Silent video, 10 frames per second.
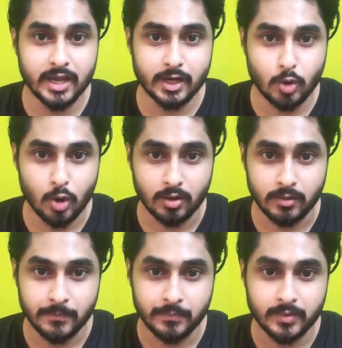get called.
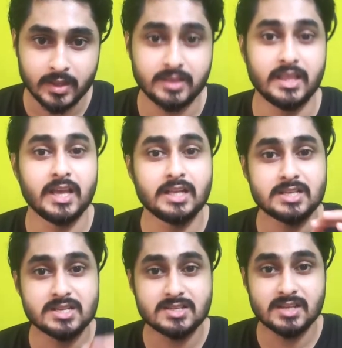They
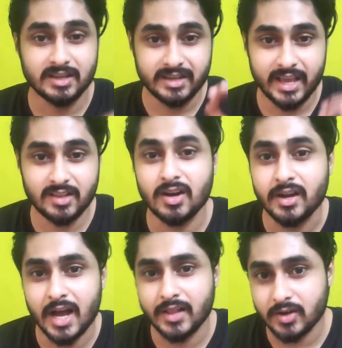just take the
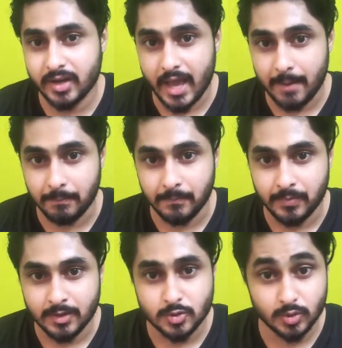another gap.
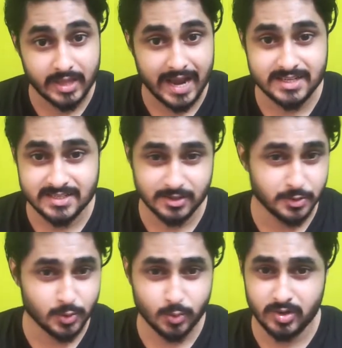So that's,
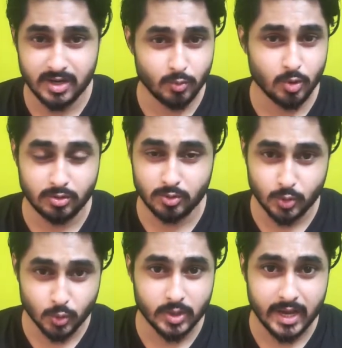you don't really want to
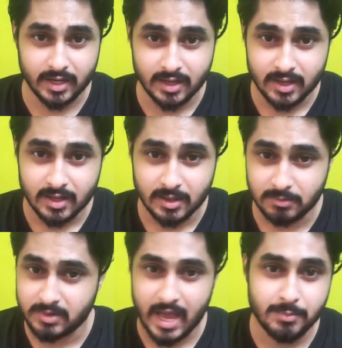do that.
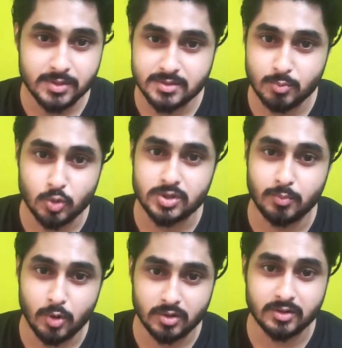Time is the most
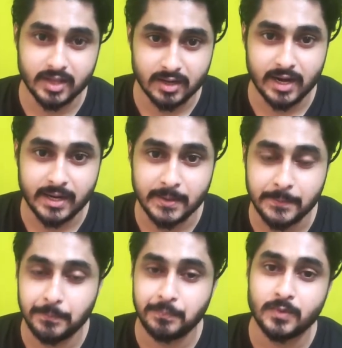important thing, right?
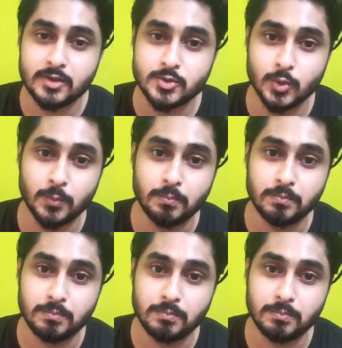So